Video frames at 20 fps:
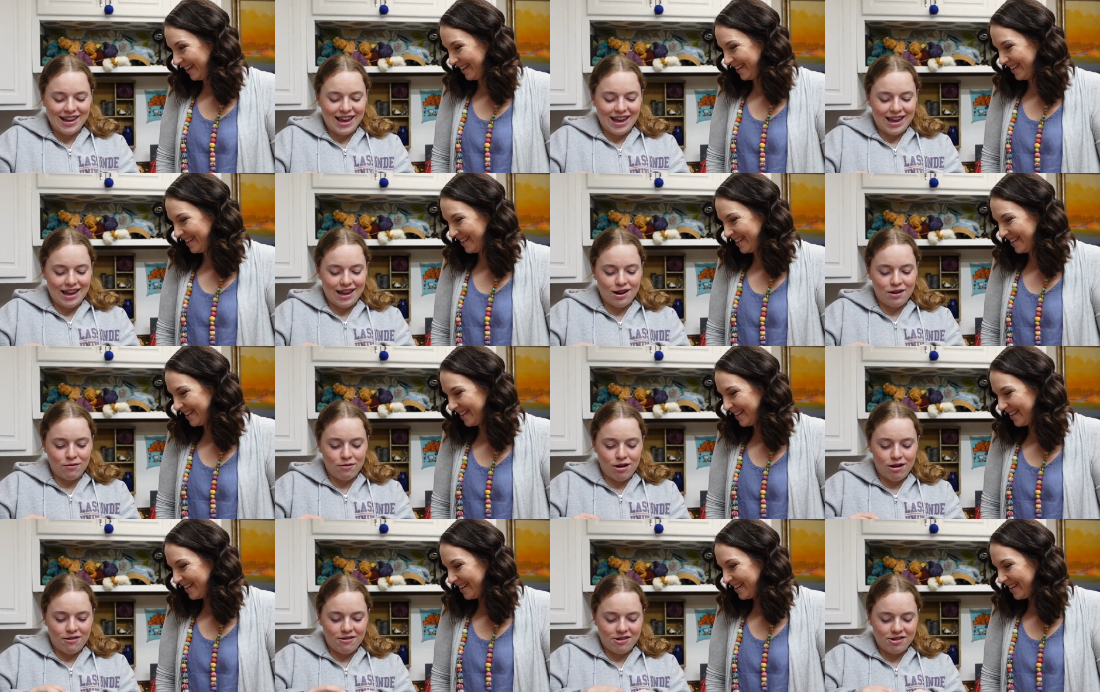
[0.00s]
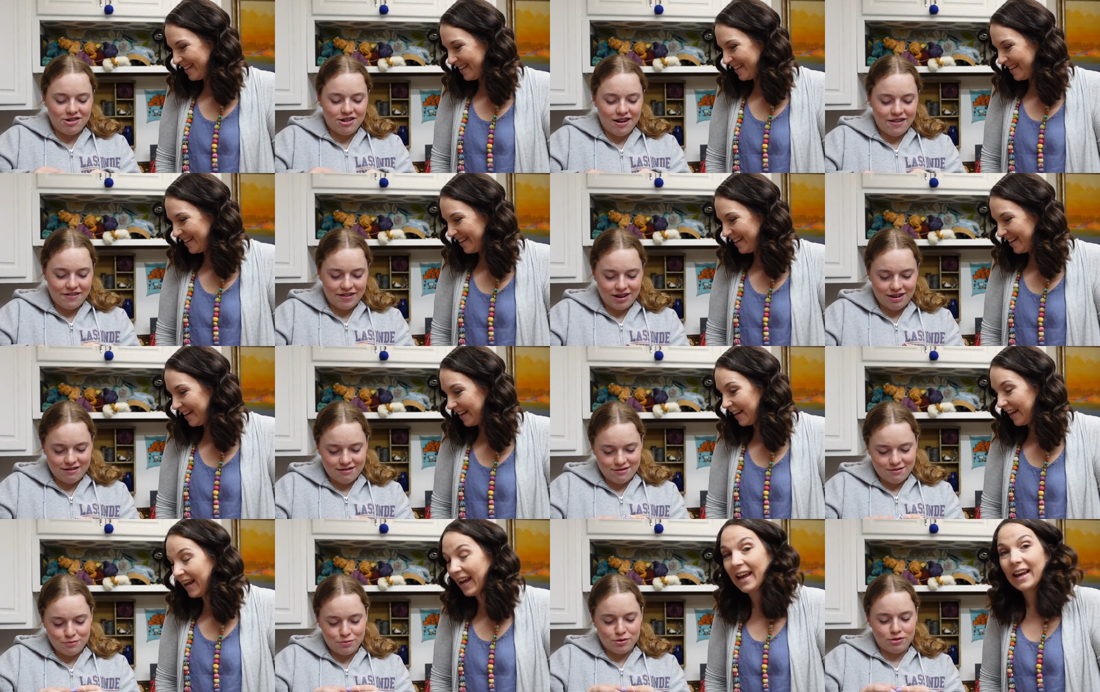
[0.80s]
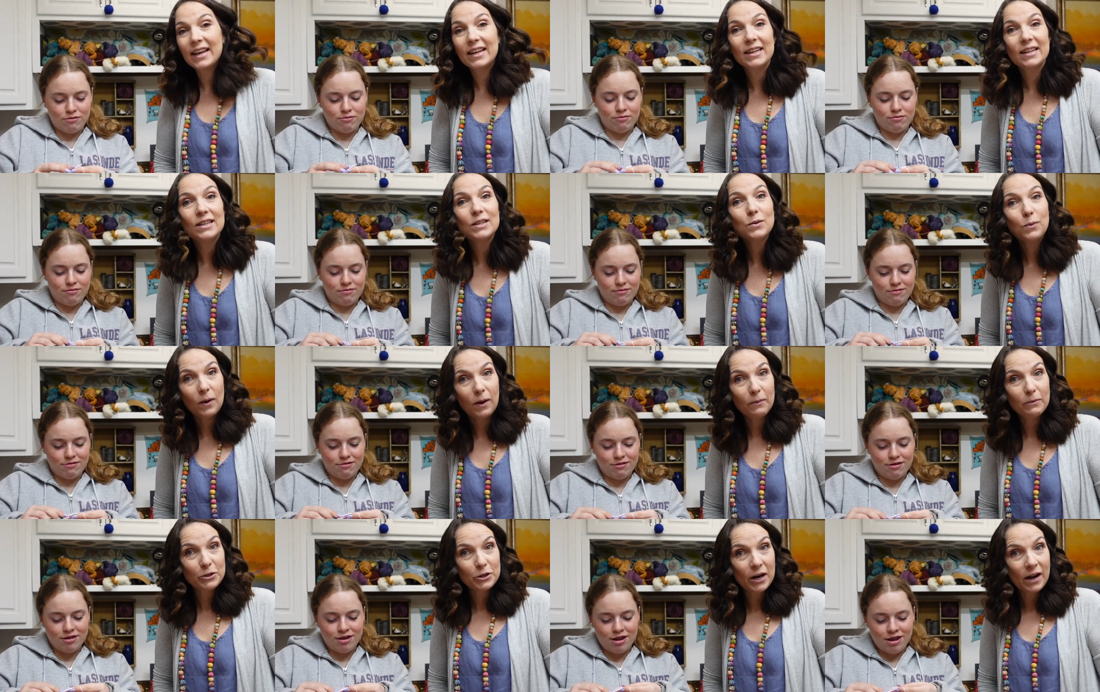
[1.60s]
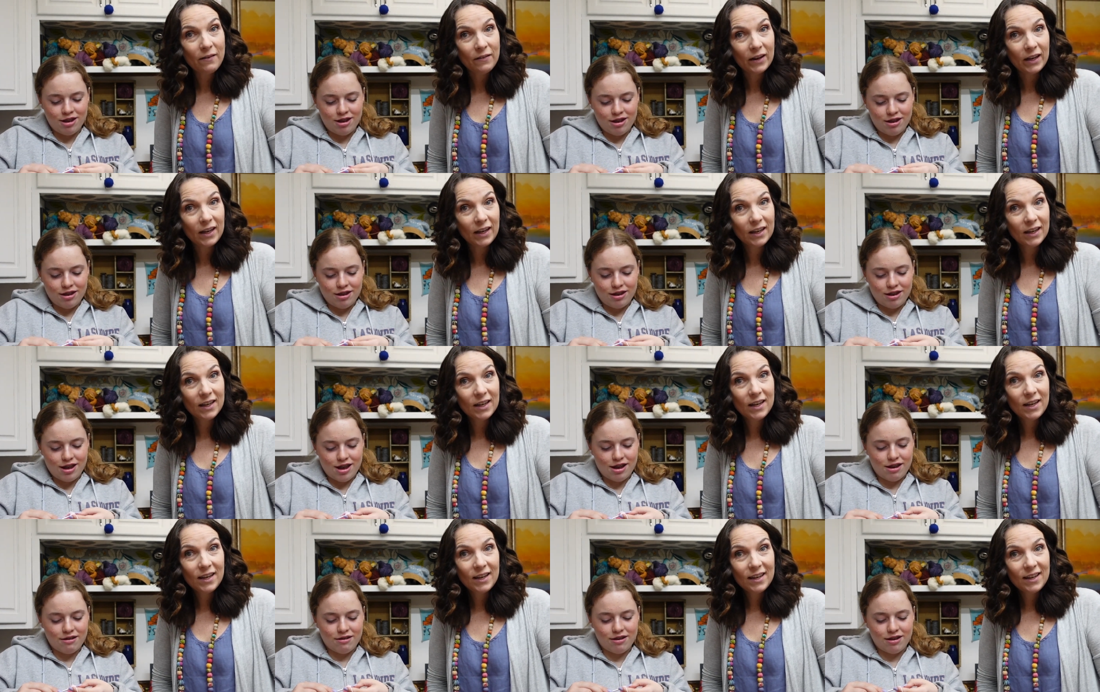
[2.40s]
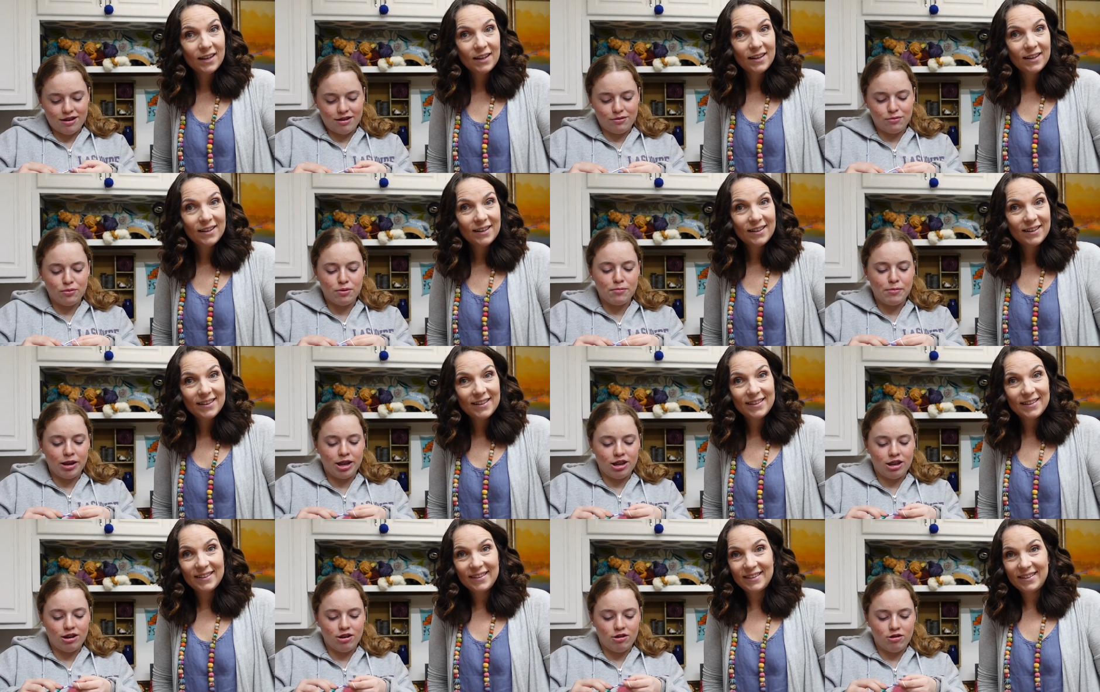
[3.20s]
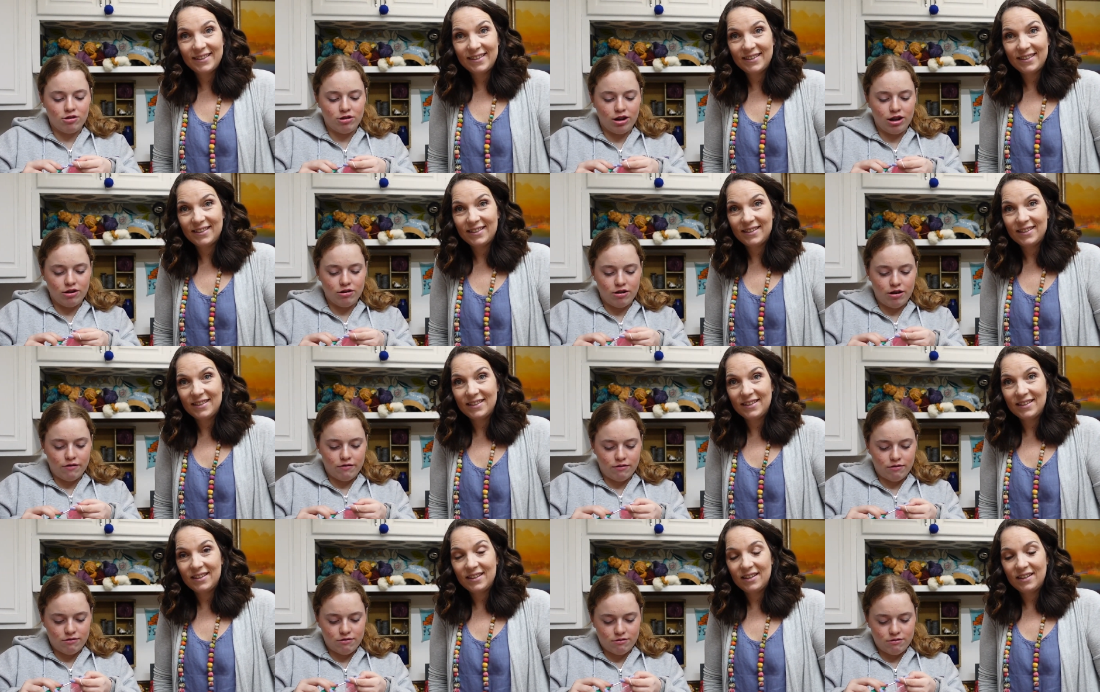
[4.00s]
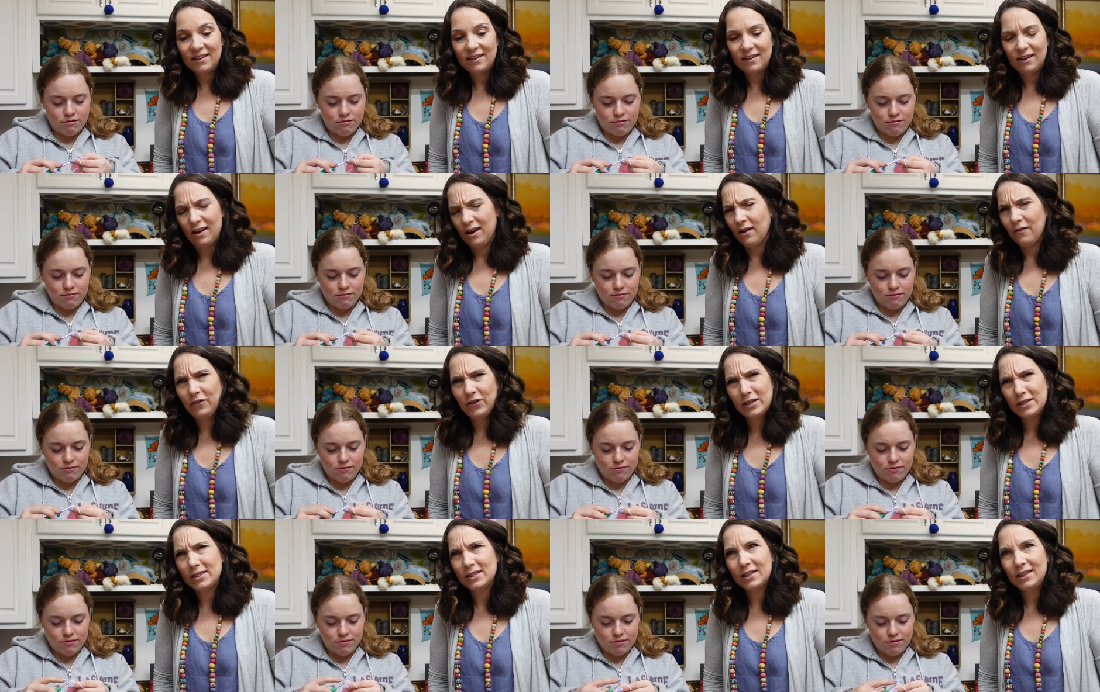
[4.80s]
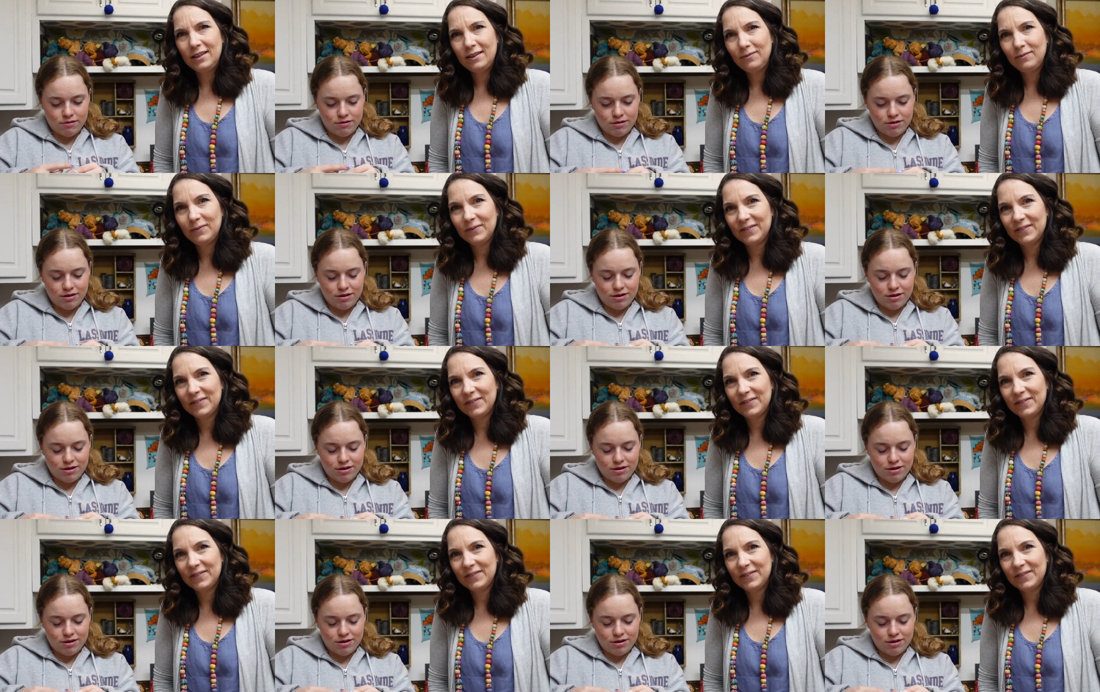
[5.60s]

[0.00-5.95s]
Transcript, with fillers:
Speaker 1: and while we're driving.
Speaker 2: Well, and while we're driving. Yeah,
Speaker 1: because we're making Uncle Dan drive.
Speaker 2: Obviously.